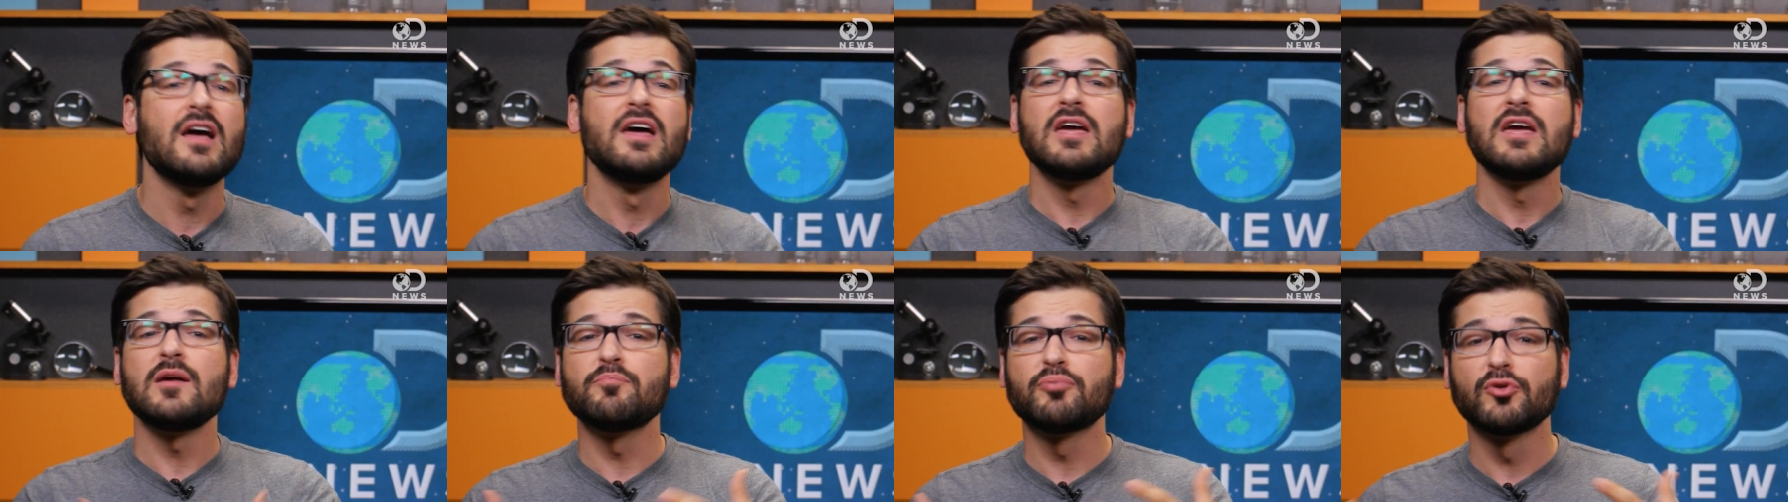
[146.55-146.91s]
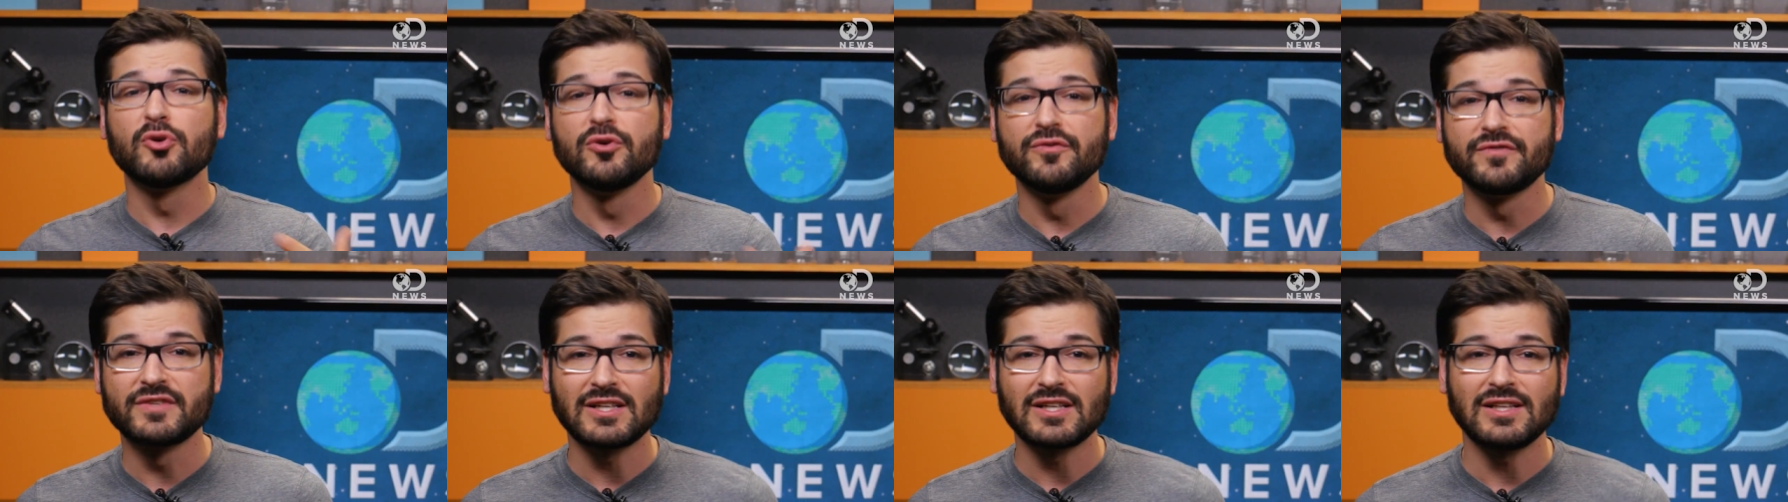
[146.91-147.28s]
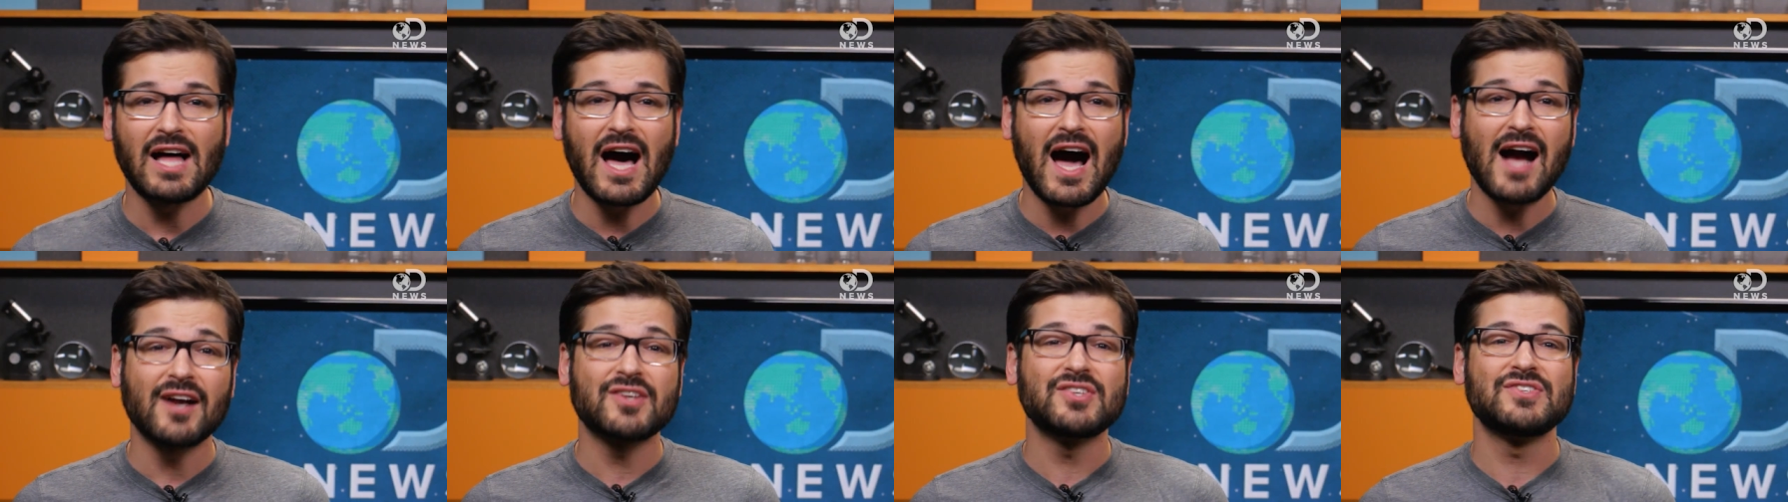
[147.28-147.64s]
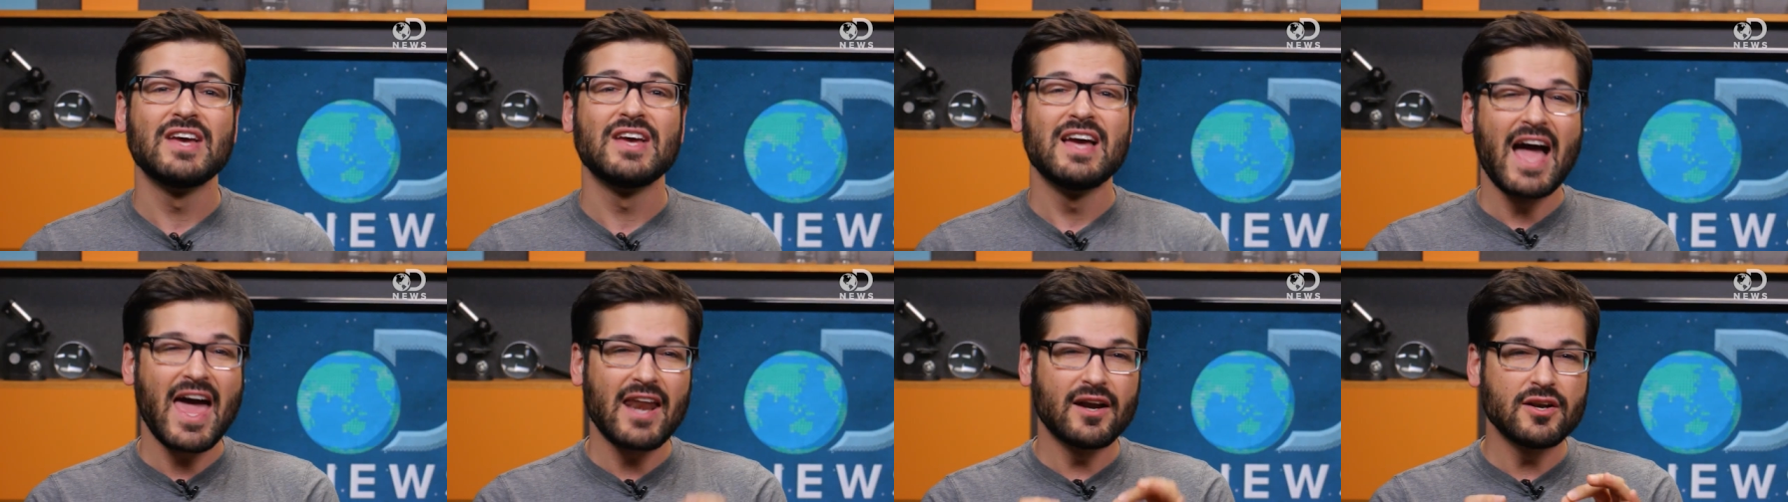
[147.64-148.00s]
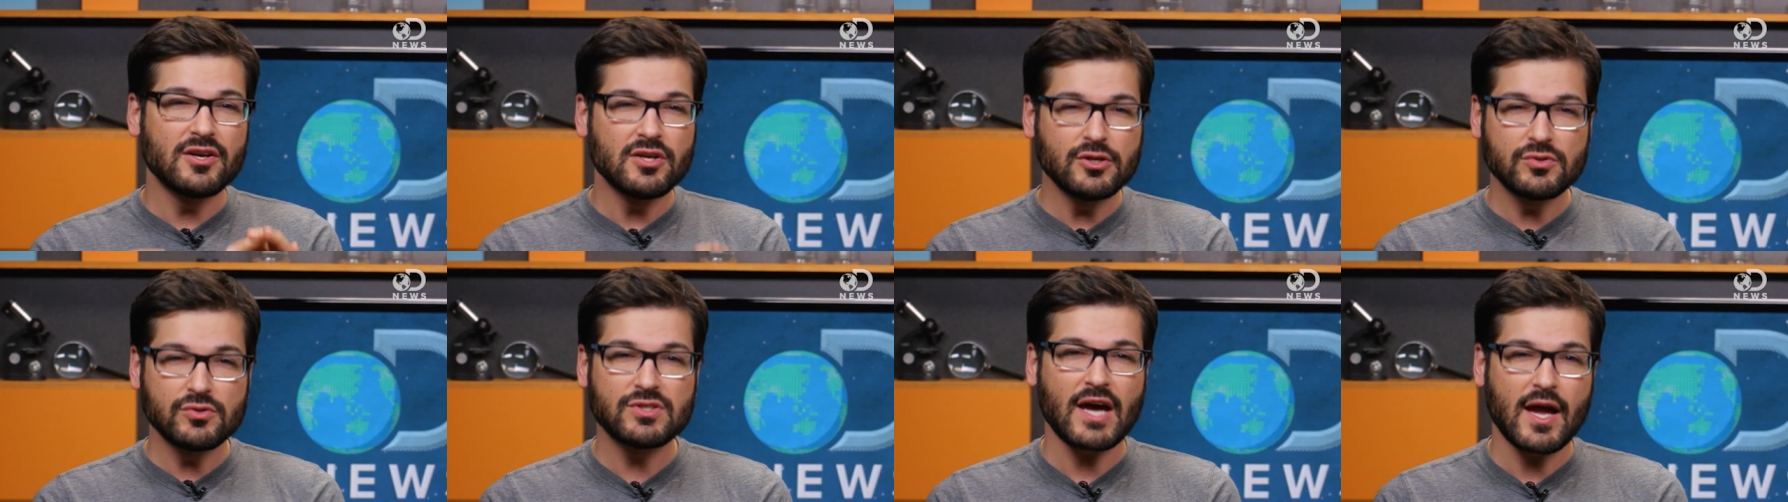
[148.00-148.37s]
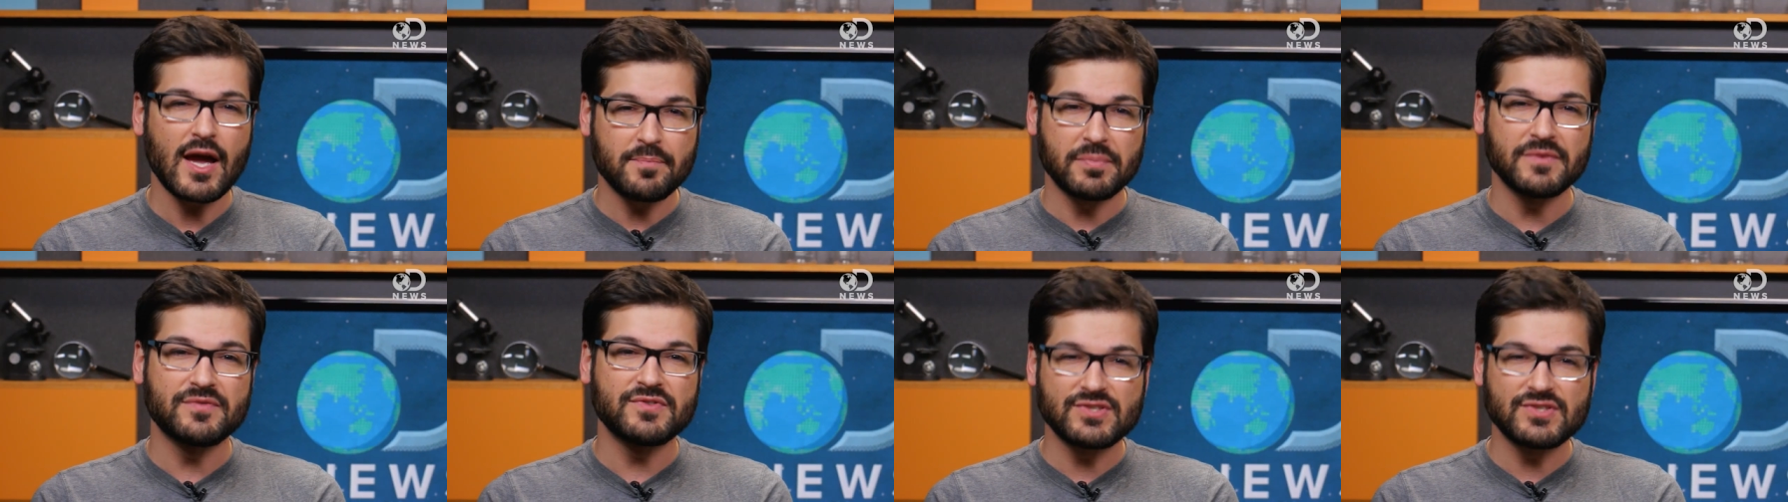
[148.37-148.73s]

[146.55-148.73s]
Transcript: improved clocks, and a new type of